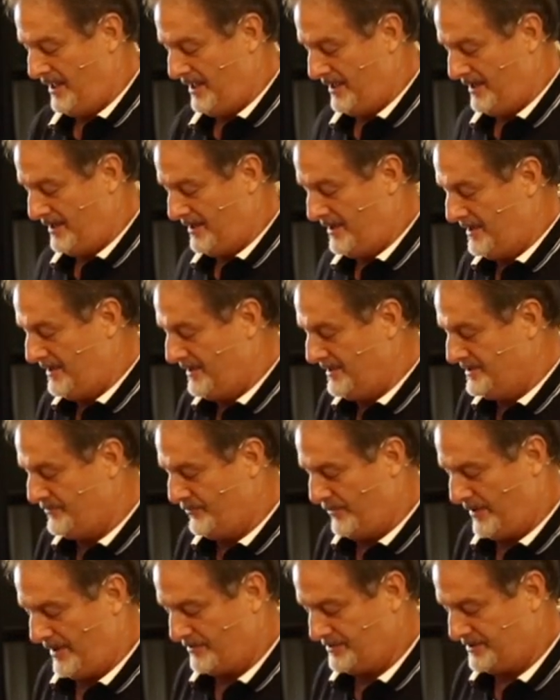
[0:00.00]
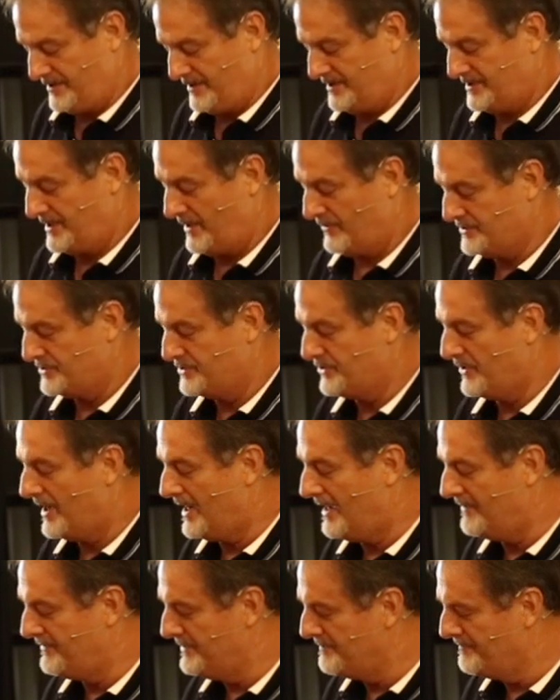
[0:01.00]
when I was
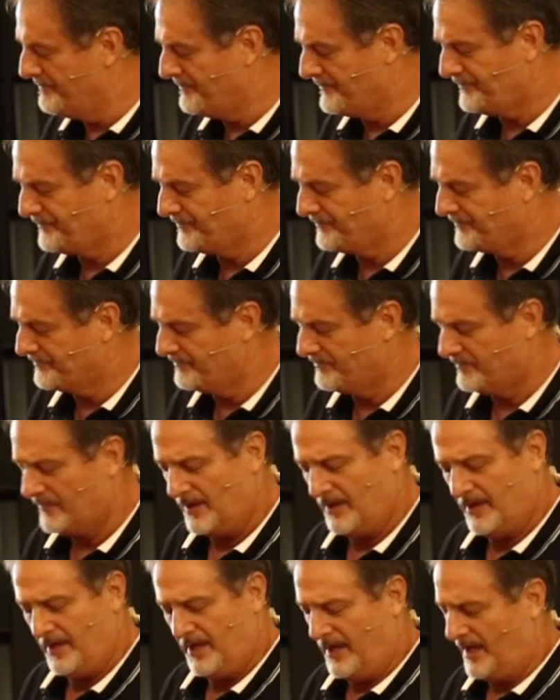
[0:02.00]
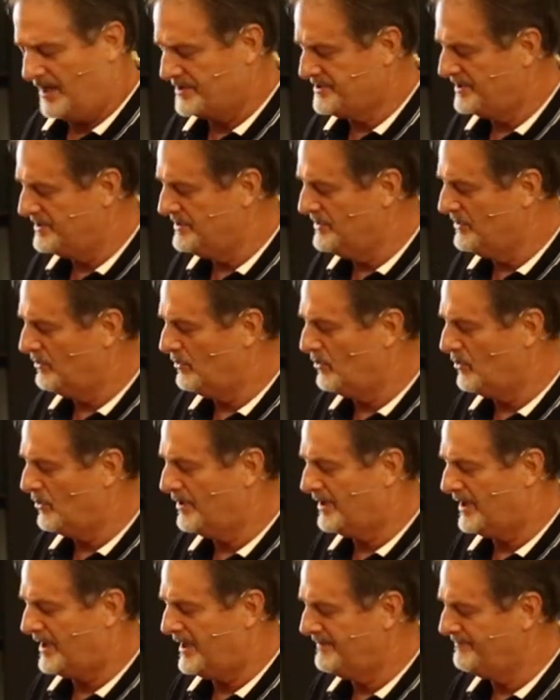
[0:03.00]
driving, I said, "You know,
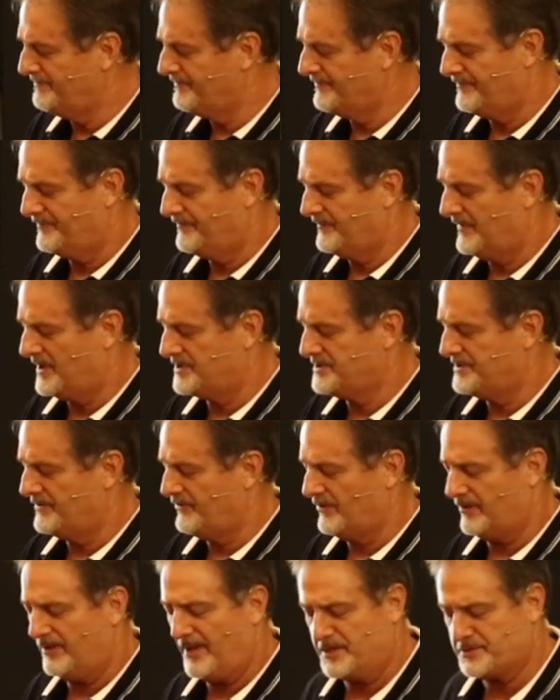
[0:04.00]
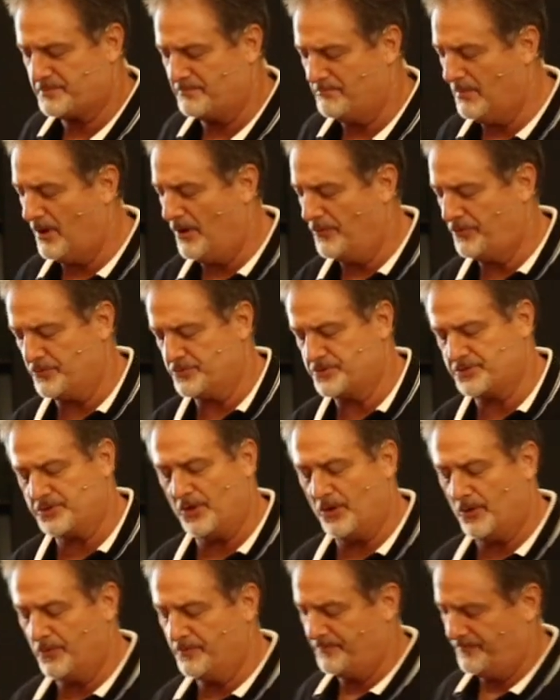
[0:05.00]
Lord, I said for the last month or
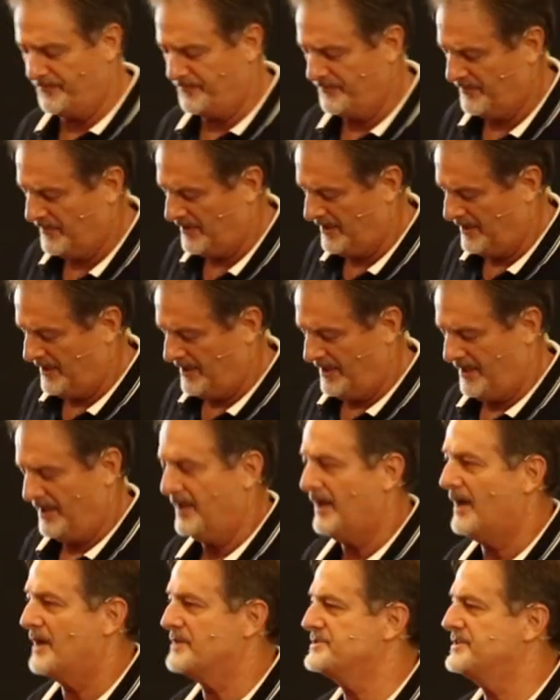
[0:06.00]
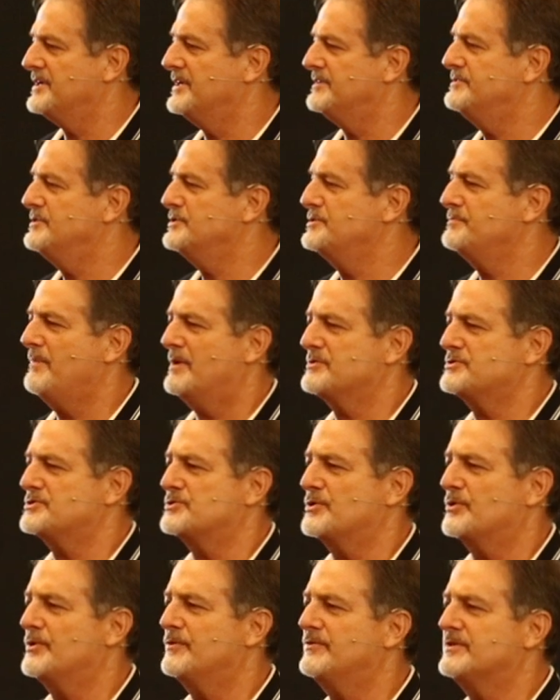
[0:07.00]
so, I said just my
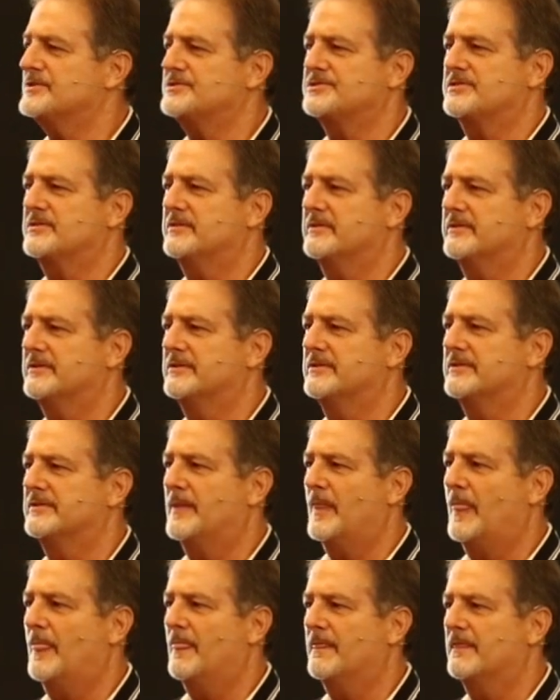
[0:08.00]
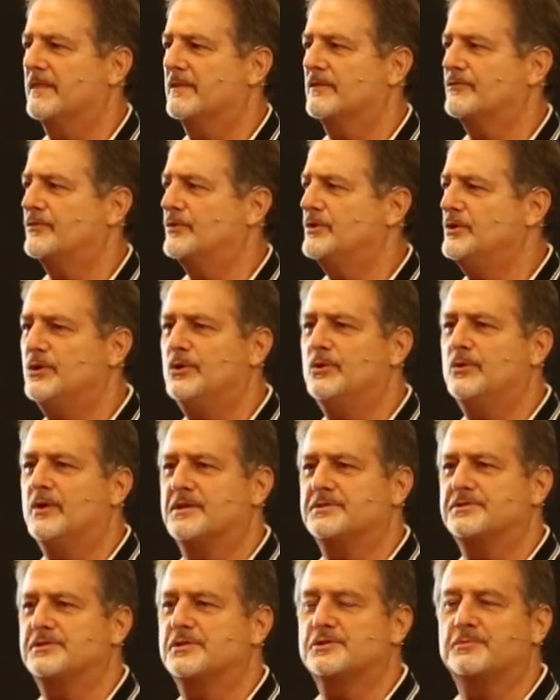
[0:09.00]
service for you
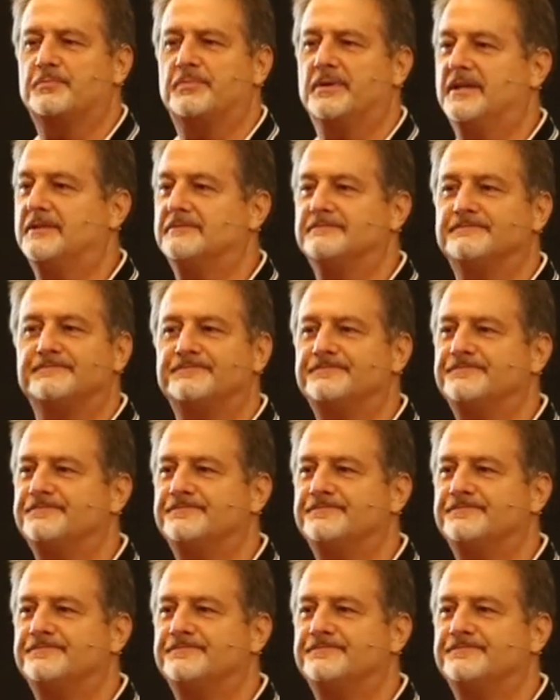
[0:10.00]
has just been